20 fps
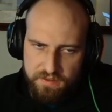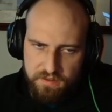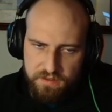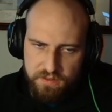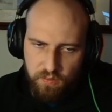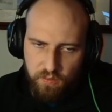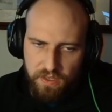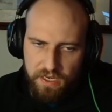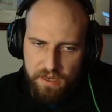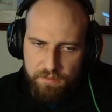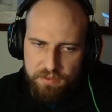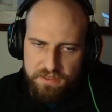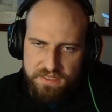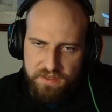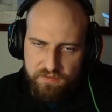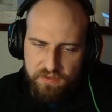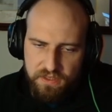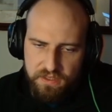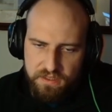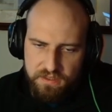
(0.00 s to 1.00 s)
So what happens
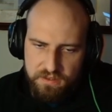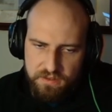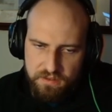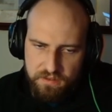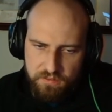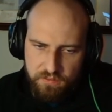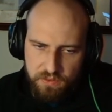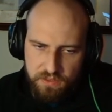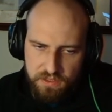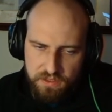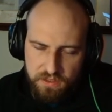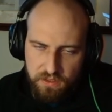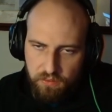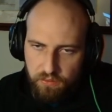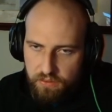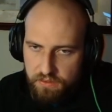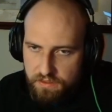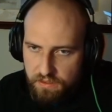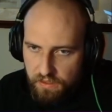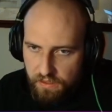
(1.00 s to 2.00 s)
after this? We just go
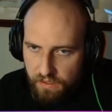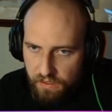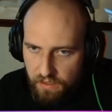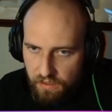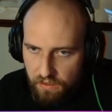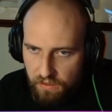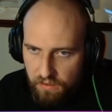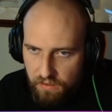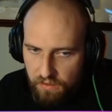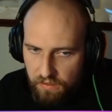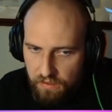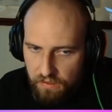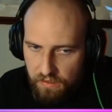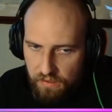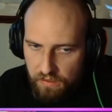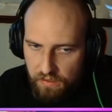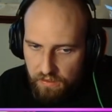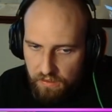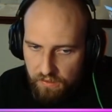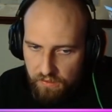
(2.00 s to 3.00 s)
into like
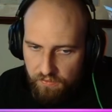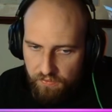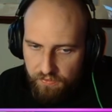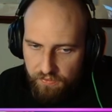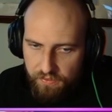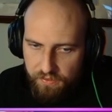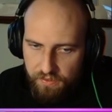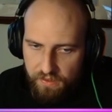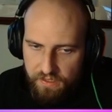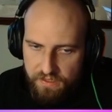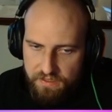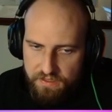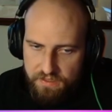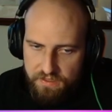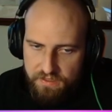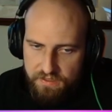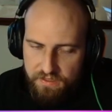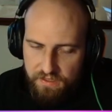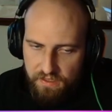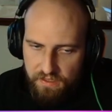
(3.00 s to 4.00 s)
knight
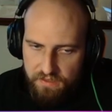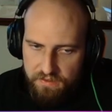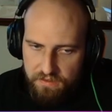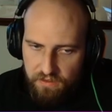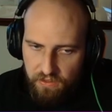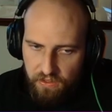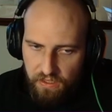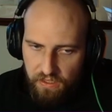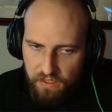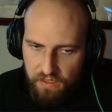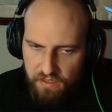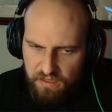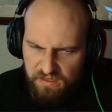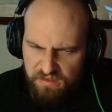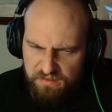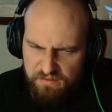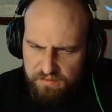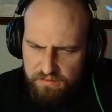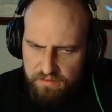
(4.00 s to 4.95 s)
c6. Okay.